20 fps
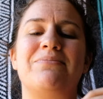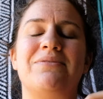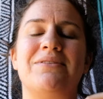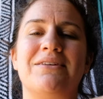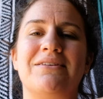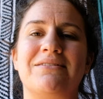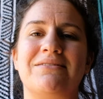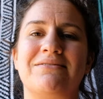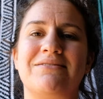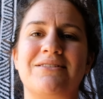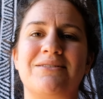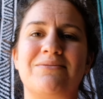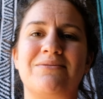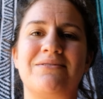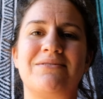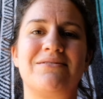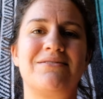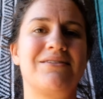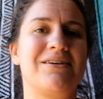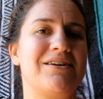that
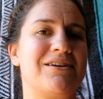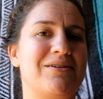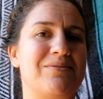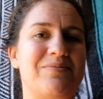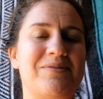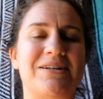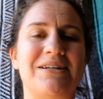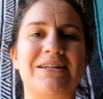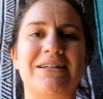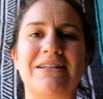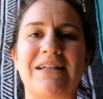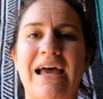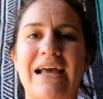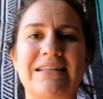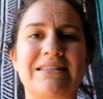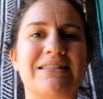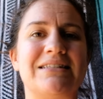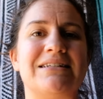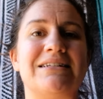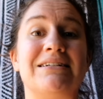gonna be
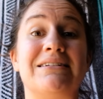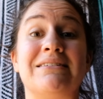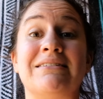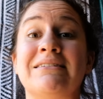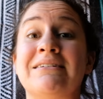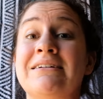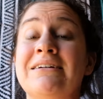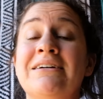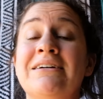lasting